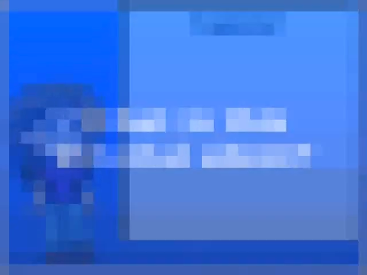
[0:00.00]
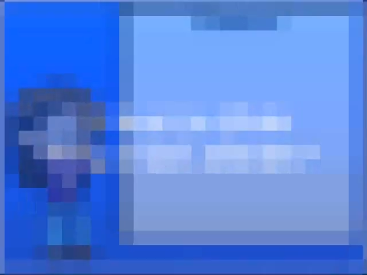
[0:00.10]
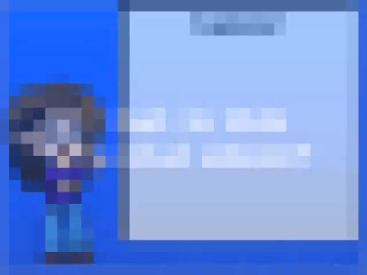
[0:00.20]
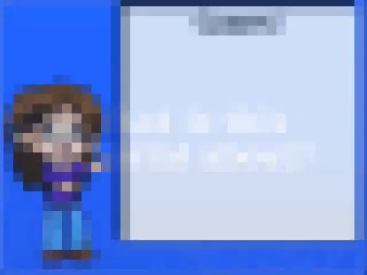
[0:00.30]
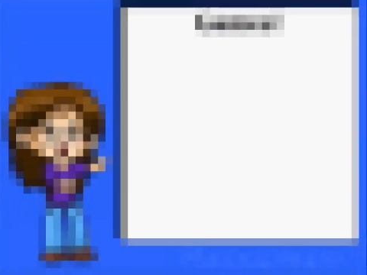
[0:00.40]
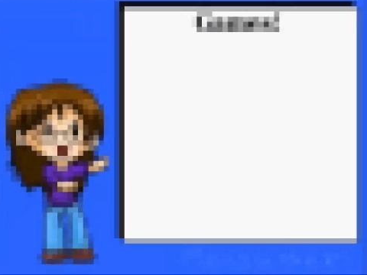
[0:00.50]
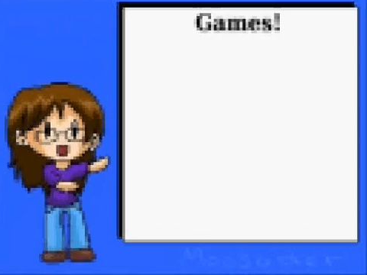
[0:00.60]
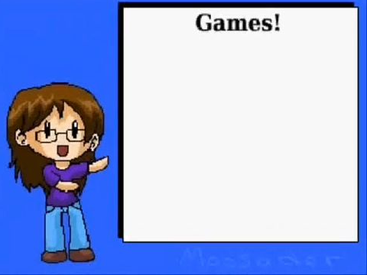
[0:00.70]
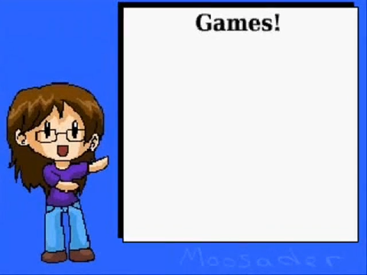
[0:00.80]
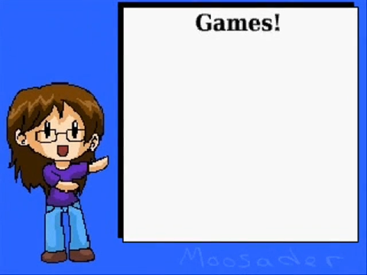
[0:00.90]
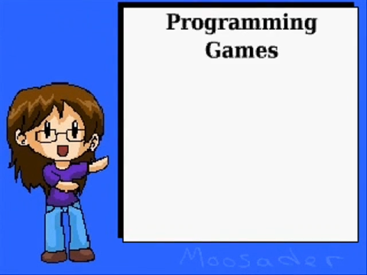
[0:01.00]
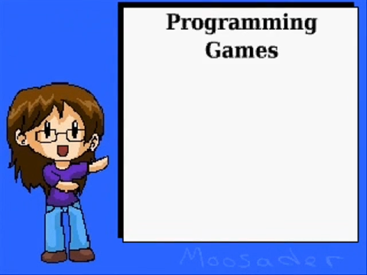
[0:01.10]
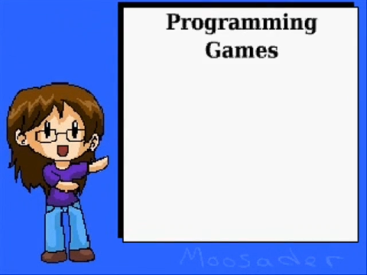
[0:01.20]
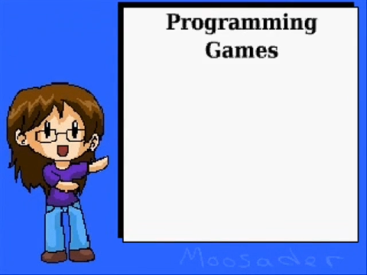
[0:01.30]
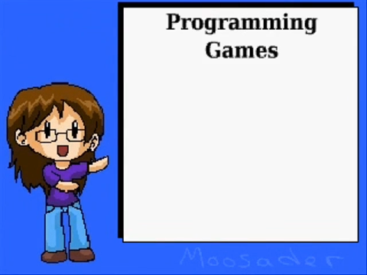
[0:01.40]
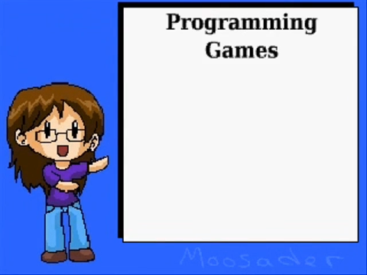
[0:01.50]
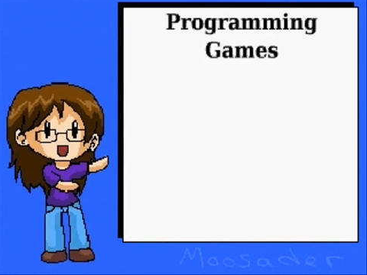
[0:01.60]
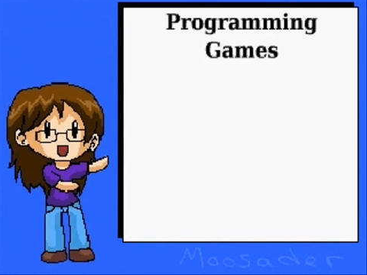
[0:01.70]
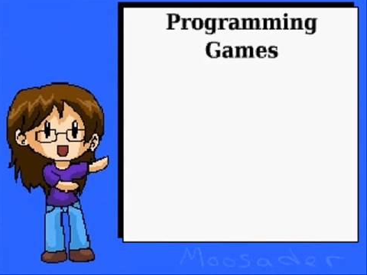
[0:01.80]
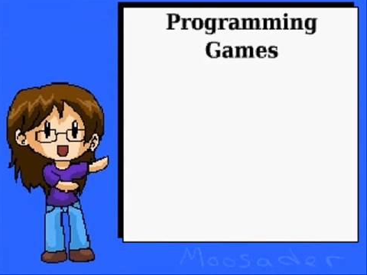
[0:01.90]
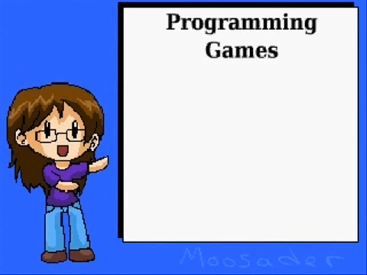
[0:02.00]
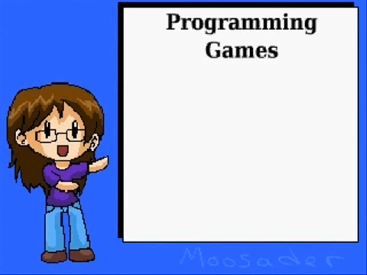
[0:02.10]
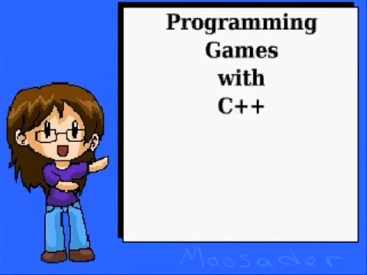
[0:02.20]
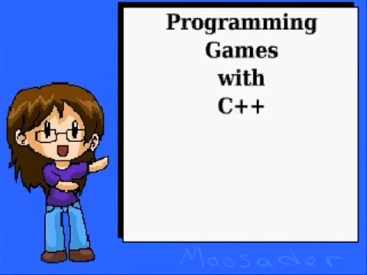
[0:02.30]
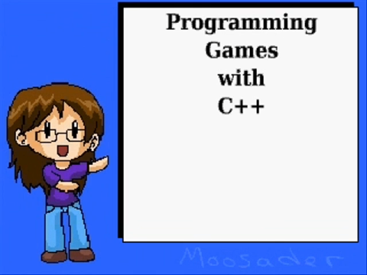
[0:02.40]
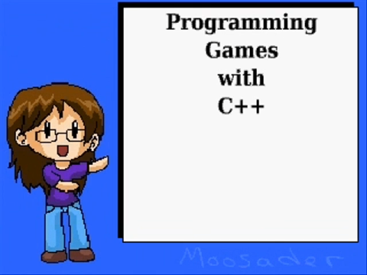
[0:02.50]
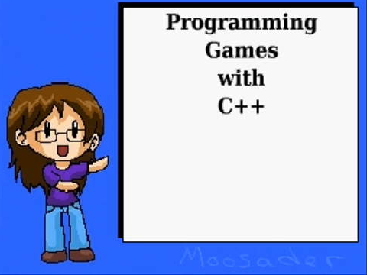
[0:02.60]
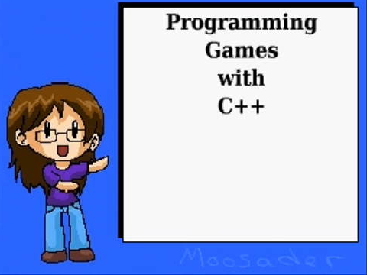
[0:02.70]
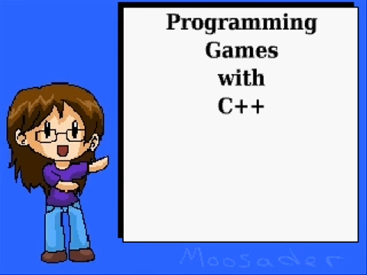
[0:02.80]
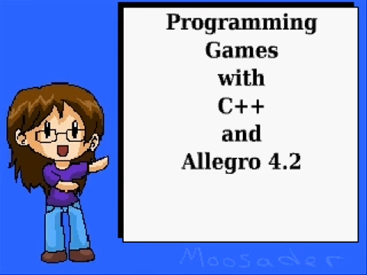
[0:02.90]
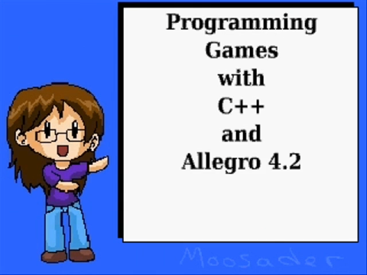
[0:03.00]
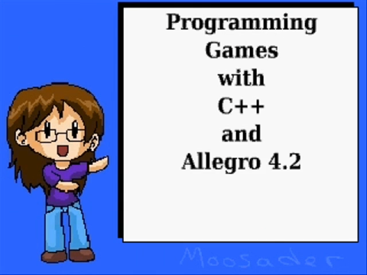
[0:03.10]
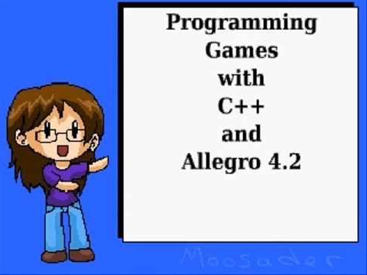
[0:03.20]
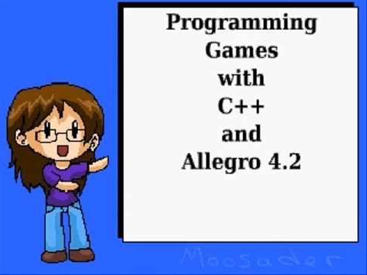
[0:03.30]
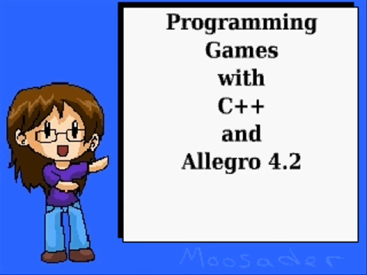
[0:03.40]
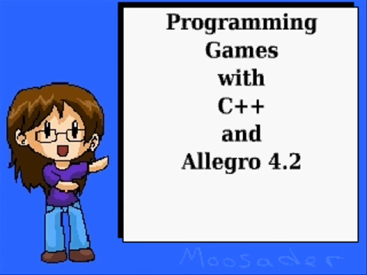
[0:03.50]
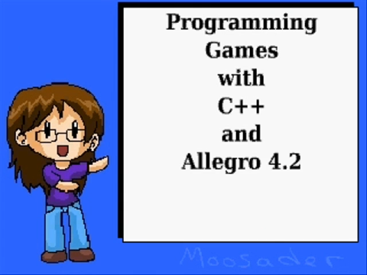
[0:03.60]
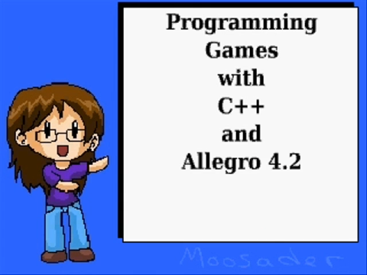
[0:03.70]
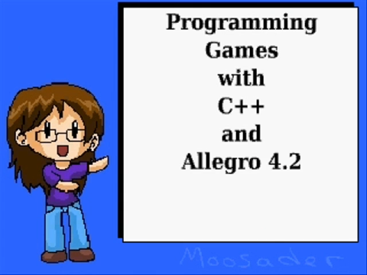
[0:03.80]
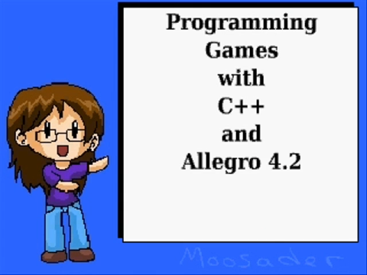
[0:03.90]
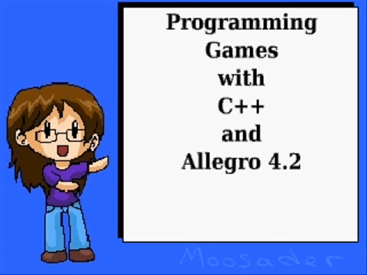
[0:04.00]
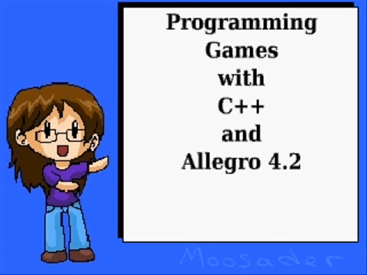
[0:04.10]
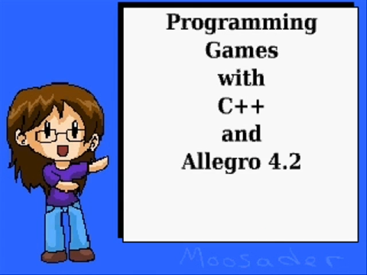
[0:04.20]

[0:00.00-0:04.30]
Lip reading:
(no speaker visible)